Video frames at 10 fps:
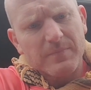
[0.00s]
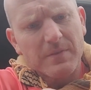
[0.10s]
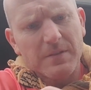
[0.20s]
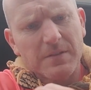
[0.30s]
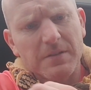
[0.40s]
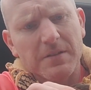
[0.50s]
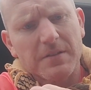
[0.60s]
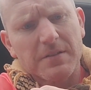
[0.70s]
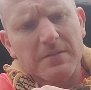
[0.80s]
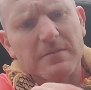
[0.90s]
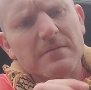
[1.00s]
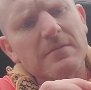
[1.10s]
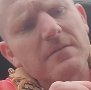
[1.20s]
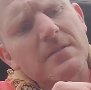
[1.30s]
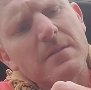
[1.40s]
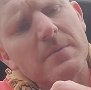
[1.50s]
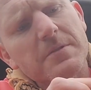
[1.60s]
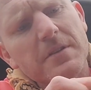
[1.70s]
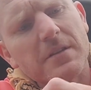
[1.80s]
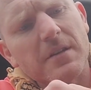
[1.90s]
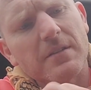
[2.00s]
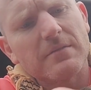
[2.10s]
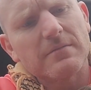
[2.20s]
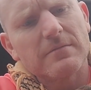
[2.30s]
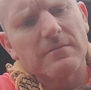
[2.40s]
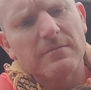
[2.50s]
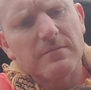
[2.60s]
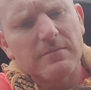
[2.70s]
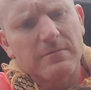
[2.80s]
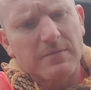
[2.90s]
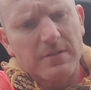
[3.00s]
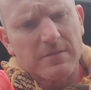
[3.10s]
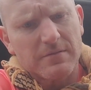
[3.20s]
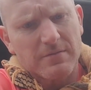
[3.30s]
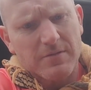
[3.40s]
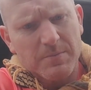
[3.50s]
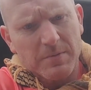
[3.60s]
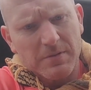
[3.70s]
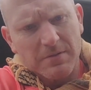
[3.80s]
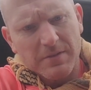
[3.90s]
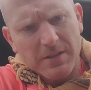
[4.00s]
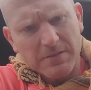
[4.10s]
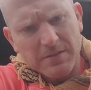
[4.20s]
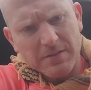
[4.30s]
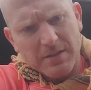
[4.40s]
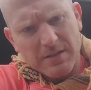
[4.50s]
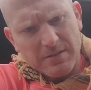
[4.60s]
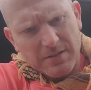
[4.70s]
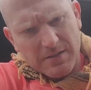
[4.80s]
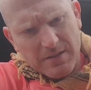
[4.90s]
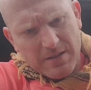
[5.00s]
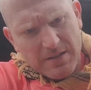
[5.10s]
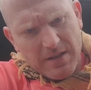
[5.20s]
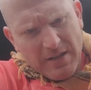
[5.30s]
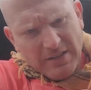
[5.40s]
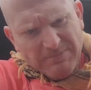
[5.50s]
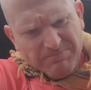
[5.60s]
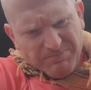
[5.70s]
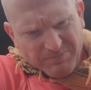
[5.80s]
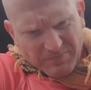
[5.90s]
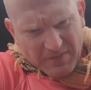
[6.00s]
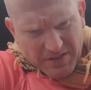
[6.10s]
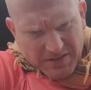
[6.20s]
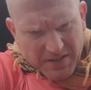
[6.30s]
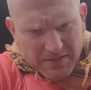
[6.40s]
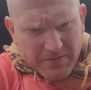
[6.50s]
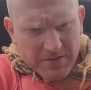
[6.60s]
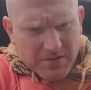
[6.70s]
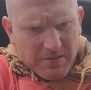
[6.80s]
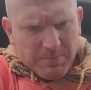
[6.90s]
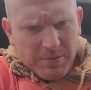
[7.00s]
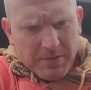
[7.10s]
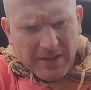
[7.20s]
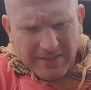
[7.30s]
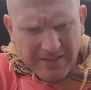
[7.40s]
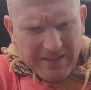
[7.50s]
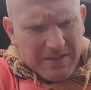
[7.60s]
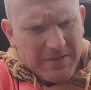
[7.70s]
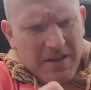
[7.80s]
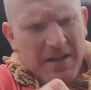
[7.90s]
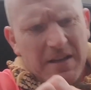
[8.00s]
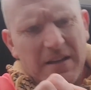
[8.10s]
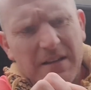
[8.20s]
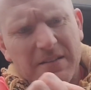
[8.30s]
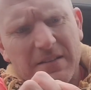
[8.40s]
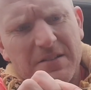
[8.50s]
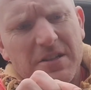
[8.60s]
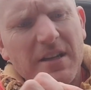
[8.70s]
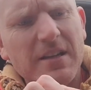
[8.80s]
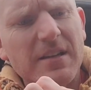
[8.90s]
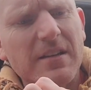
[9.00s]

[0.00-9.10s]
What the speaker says: good looking symmetry on that triple Celtic knot looking thing, the side of it, and then pull that down and then check it,